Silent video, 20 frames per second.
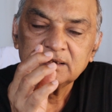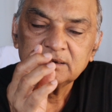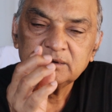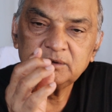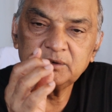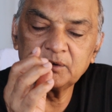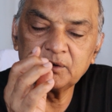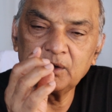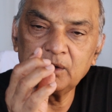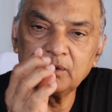
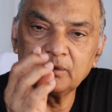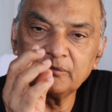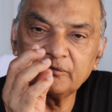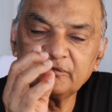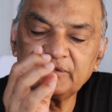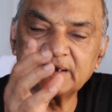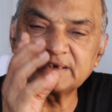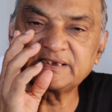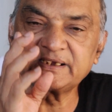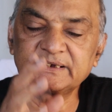you know,
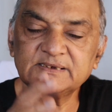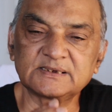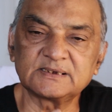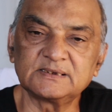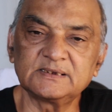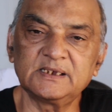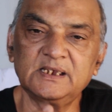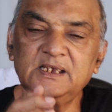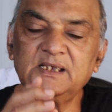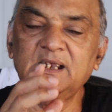
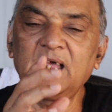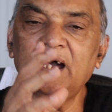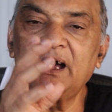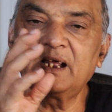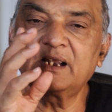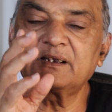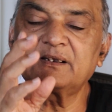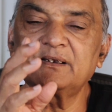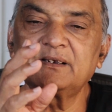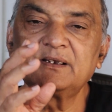verses in
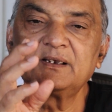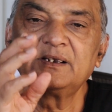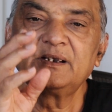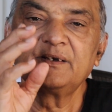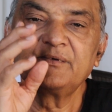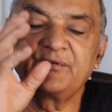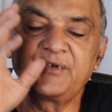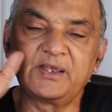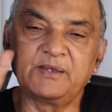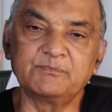her
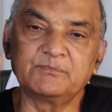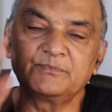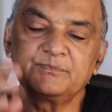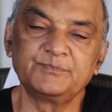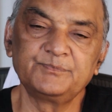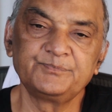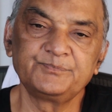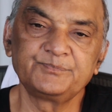dream,